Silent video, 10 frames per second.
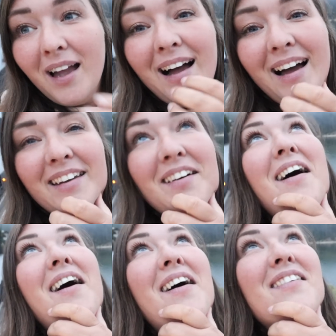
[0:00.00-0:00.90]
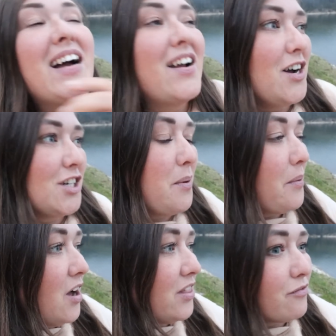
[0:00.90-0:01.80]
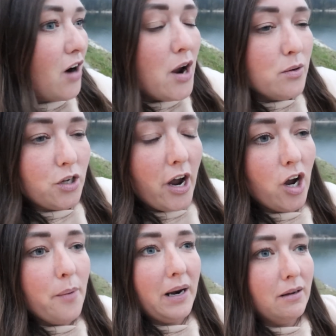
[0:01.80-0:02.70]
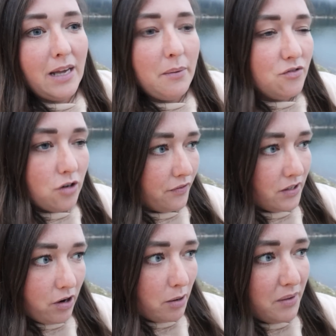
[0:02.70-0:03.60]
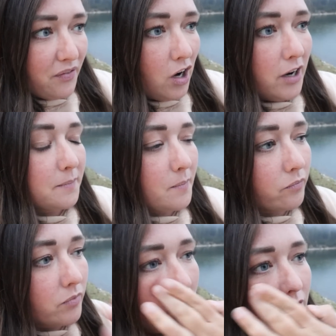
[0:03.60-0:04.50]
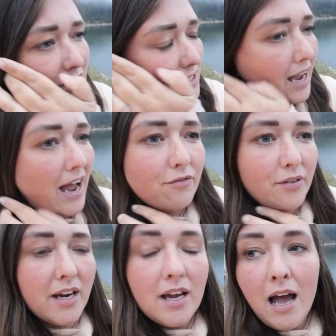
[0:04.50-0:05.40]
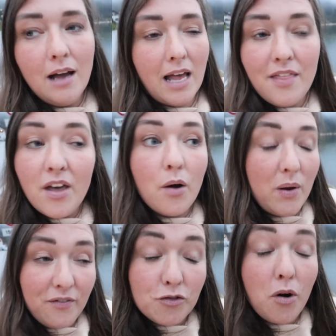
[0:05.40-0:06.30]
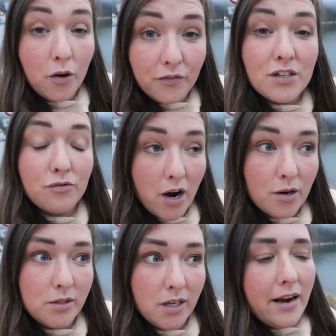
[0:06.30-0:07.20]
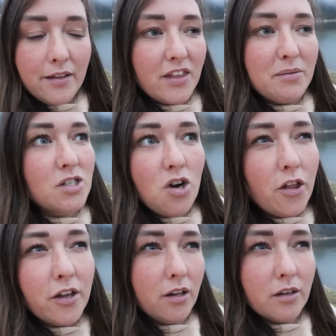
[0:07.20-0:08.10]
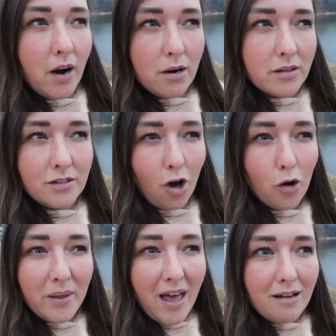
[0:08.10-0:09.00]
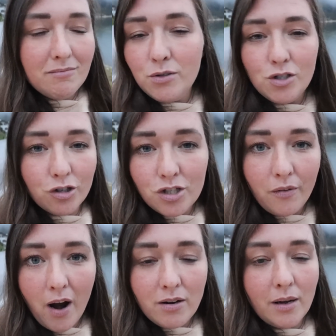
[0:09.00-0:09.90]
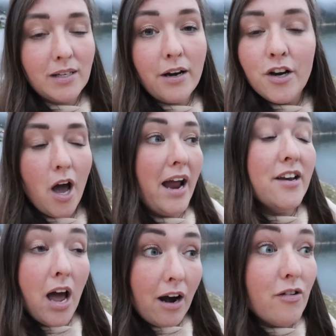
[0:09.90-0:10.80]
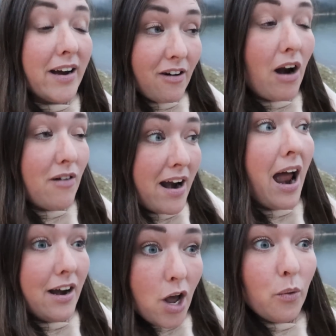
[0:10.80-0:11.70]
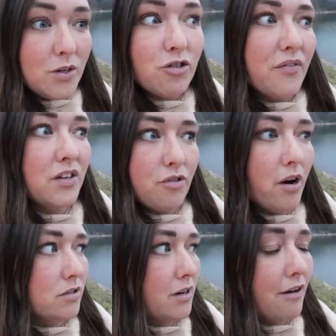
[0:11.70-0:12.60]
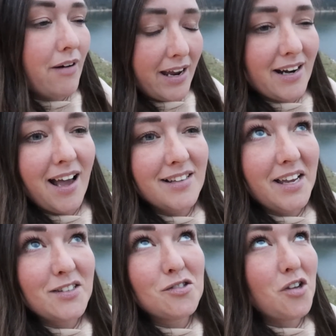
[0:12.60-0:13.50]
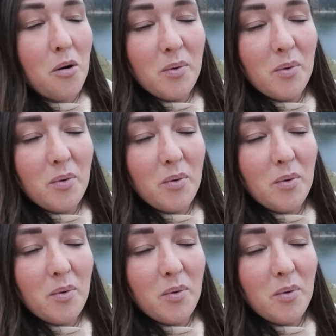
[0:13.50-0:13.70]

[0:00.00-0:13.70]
and oh my gosh, we were on the road going up and I was like, we've drove this road before. Chris was like, have we? I was like, we've drove this road. And there was nothing on the road that told me that. It was just a road. And I was like, no, I know we drove this road. I recognise it so